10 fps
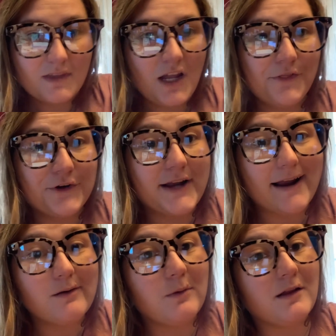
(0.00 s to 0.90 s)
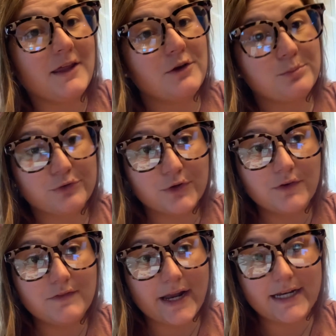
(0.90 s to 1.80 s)
Their data will either
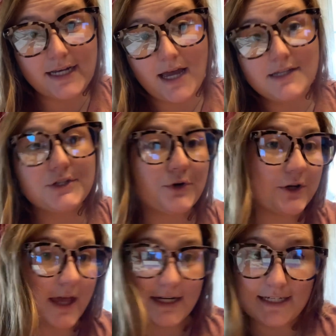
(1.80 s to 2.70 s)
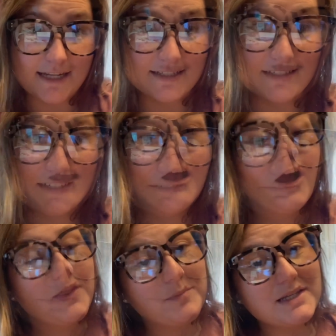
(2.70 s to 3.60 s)
prove that it does or that it doesn't.
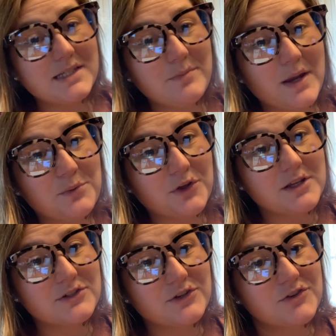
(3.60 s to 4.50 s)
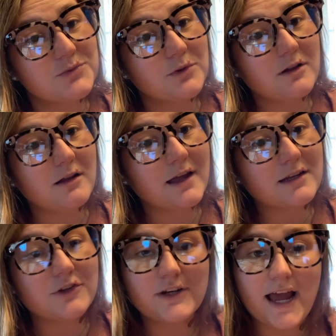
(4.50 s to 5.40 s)
On a piece of paper, the students will collect
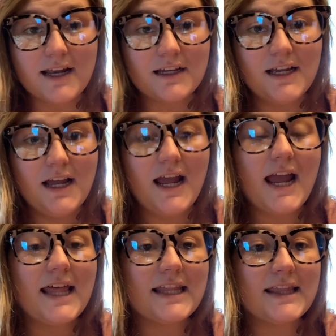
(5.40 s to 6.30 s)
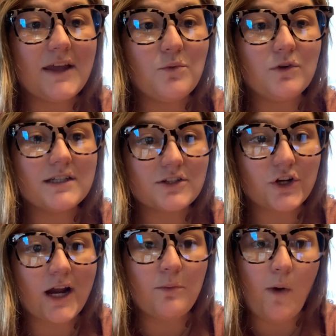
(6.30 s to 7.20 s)
their data, and then they will
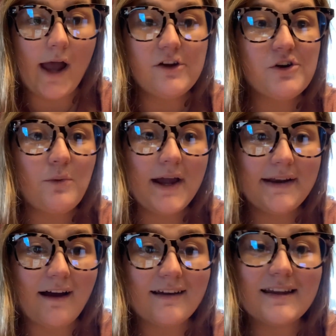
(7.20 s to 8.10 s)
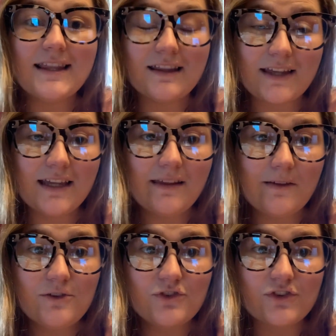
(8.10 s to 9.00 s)
describe why or why not the length of
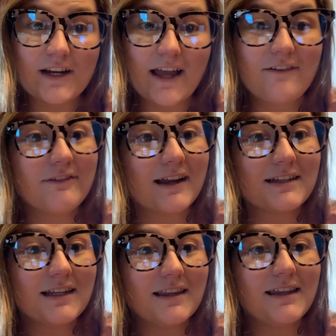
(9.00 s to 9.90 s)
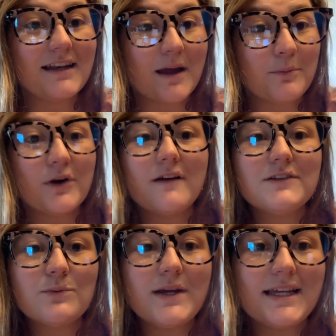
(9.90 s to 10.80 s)
the string affected the number of
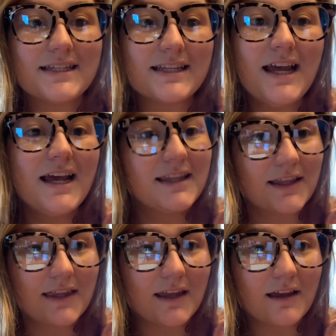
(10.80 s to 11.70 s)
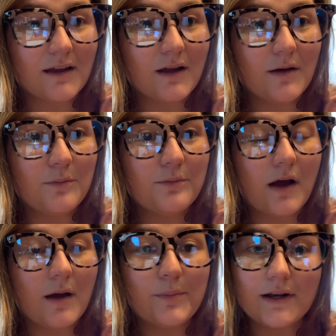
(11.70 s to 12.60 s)
swings that the
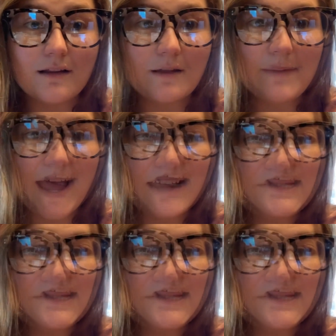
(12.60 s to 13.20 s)
pendulum had.